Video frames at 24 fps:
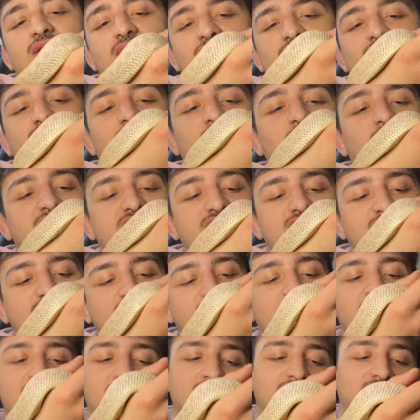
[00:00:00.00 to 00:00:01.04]
of the
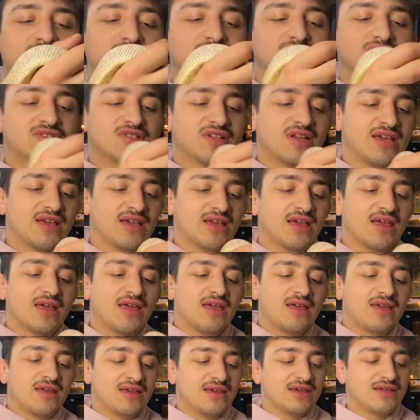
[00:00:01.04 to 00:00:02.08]
western hognose snake
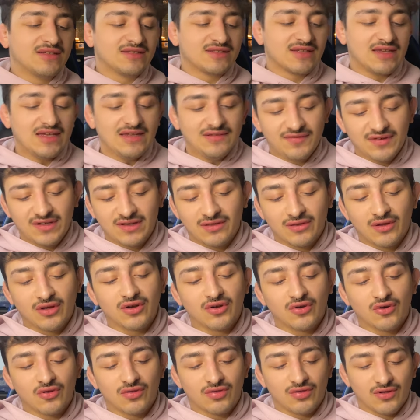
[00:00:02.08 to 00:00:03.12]
is even
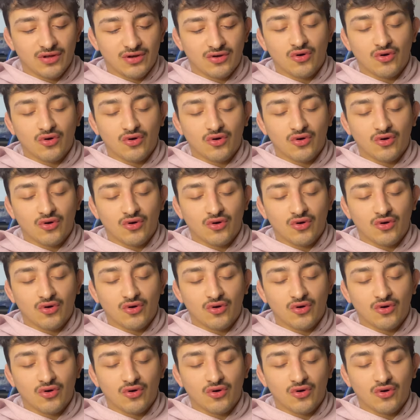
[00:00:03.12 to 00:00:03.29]
the the